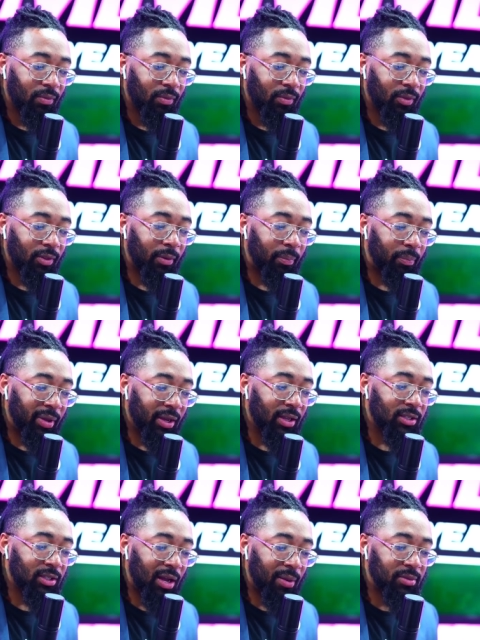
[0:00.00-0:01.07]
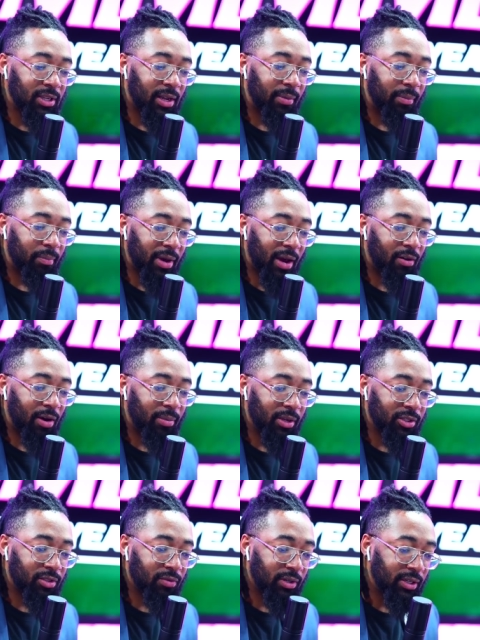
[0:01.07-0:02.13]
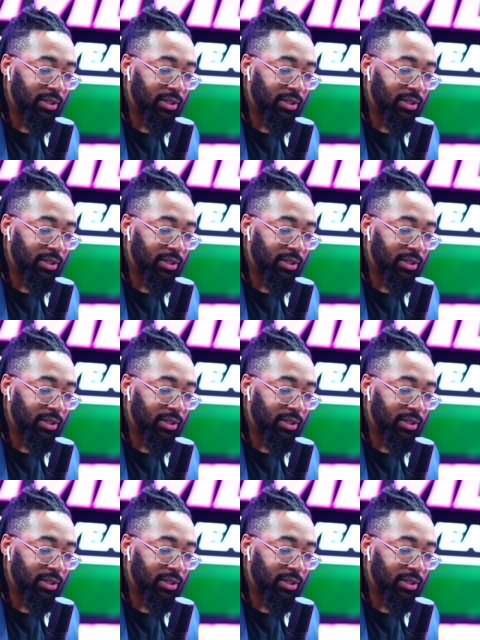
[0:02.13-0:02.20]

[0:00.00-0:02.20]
the biggest upset in battle rap history?